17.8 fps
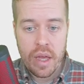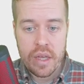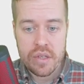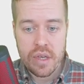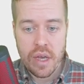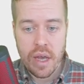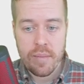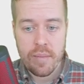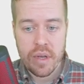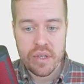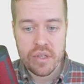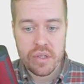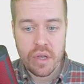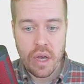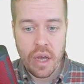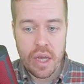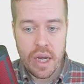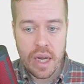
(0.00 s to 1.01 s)
is I'm
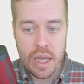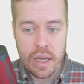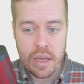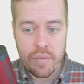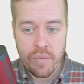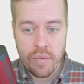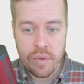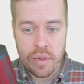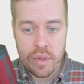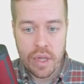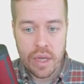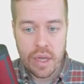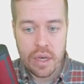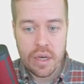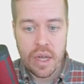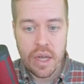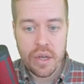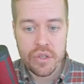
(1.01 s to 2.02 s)
assigning
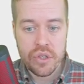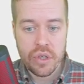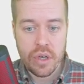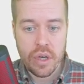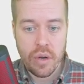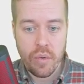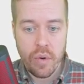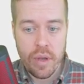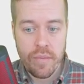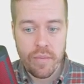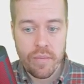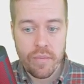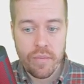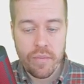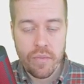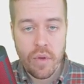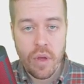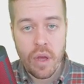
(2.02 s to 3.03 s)
the dictionary
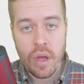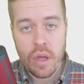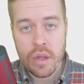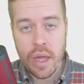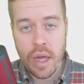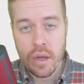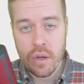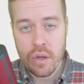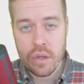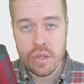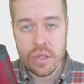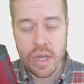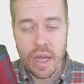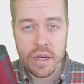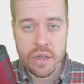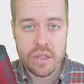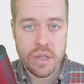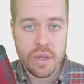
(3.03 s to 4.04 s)
that
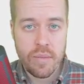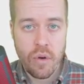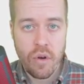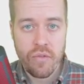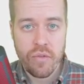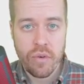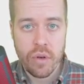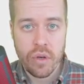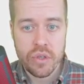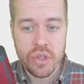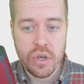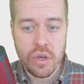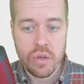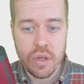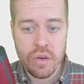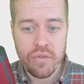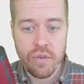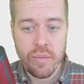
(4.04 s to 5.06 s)
contains the
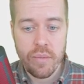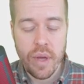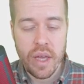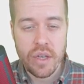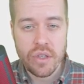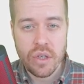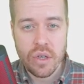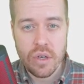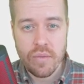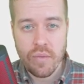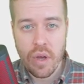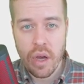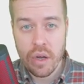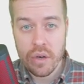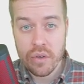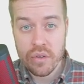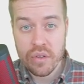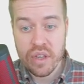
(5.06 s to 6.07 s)
morphological information
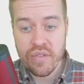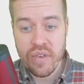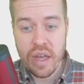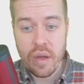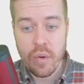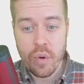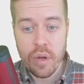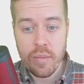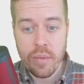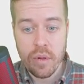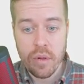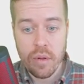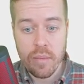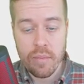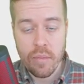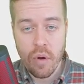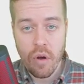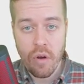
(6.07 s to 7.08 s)
under the
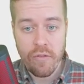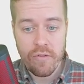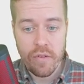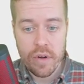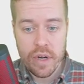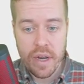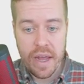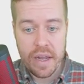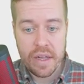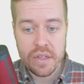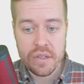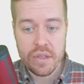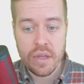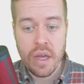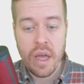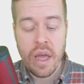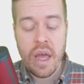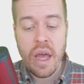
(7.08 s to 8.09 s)
variable
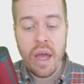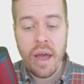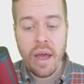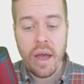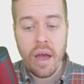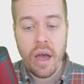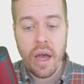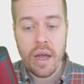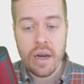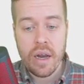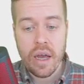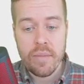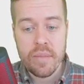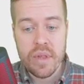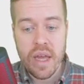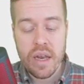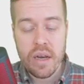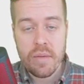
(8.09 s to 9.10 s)
morphDict, and
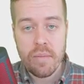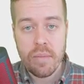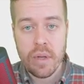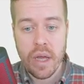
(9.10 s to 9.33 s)
I'm then